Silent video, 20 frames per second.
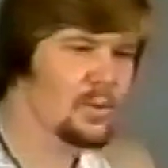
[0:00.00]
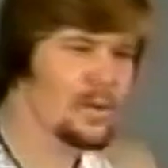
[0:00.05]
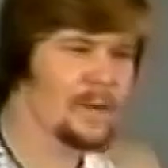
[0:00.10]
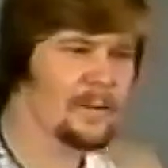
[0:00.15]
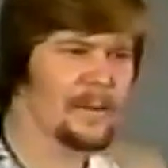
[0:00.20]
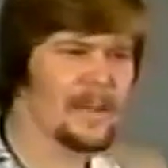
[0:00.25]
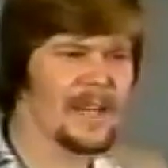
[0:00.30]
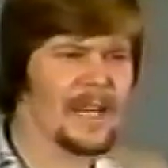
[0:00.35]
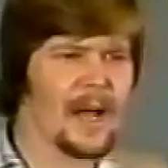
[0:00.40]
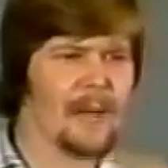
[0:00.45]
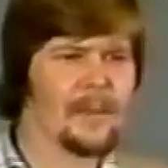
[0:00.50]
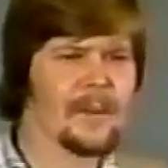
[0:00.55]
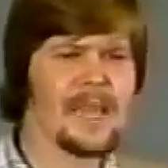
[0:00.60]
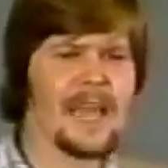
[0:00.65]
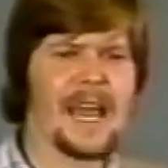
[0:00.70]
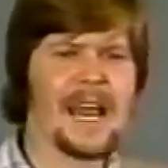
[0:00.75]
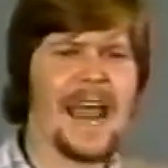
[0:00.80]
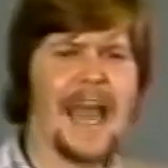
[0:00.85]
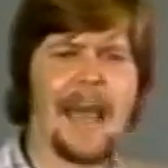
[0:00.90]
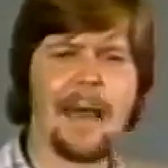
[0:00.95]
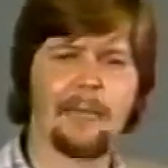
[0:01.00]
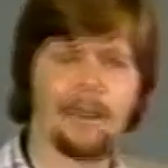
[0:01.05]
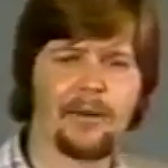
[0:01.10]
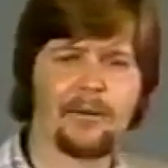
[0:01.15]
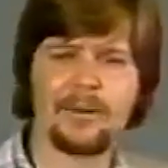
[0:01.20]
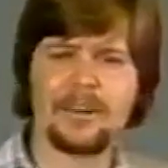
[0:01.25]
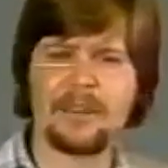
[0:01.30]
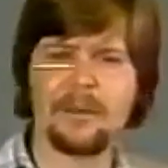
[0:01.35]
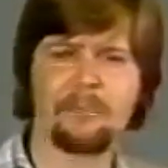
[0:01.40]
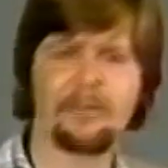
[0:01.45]
we become
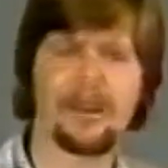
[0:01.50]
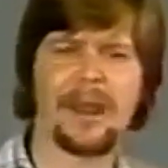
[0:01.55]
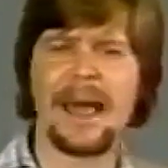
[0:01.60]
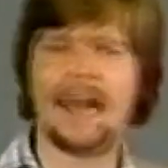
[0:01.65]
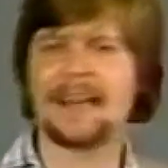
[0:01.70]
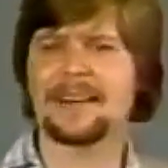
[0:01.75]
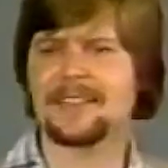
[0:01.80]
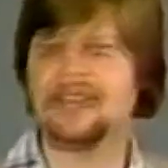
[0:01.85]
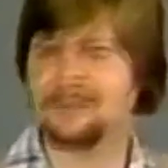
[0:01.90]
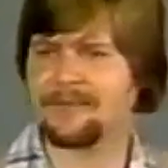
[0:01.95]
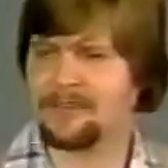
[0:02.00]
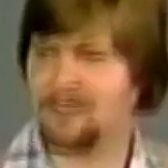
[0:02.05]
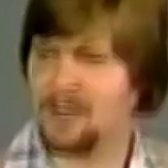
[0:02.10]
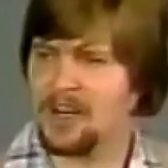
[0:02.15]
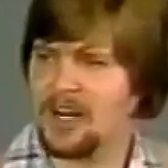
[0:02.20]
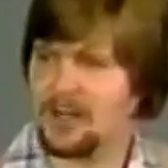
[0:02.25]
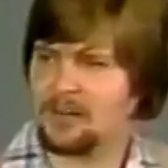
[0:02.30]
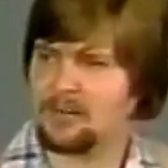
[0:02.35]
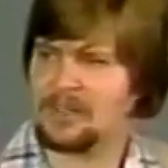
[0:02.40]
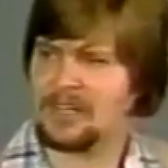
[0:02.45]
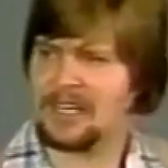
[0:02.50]
enamored with the plans of God,